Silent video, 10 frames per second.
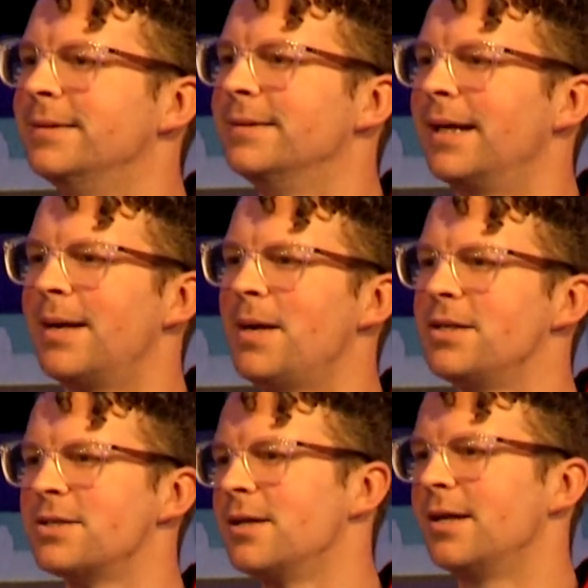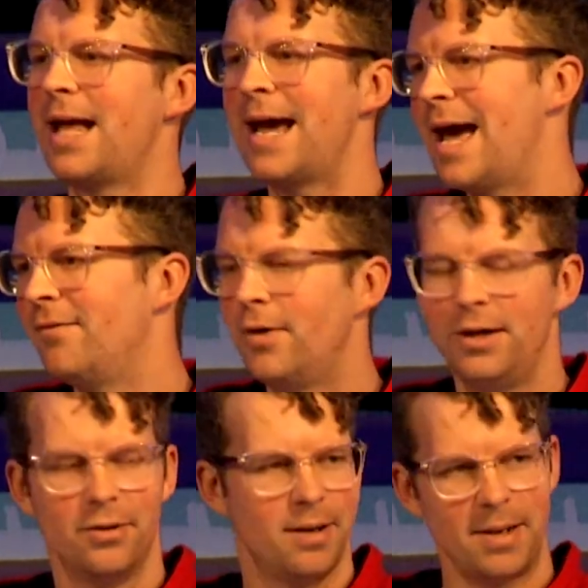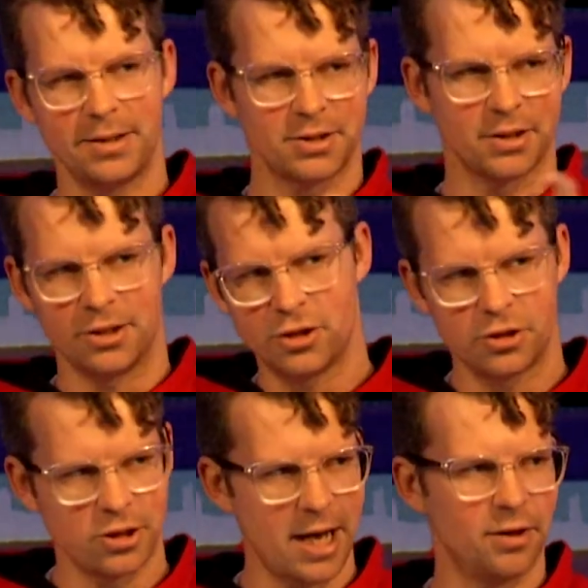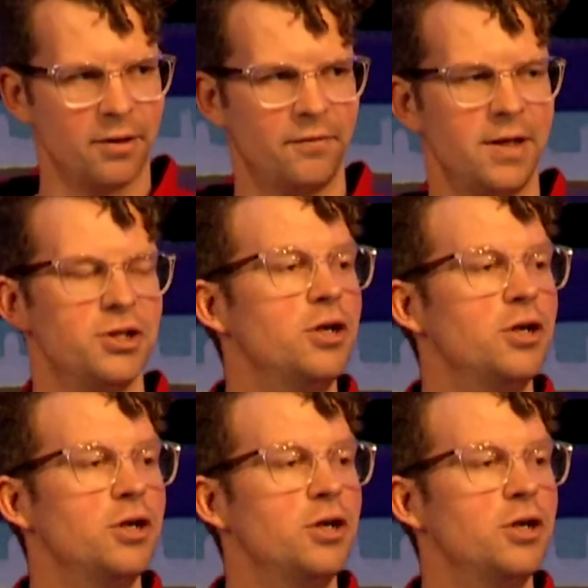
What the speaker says: Like, I'm not just going to like halfway do it. I'm not just going to straddle the fence.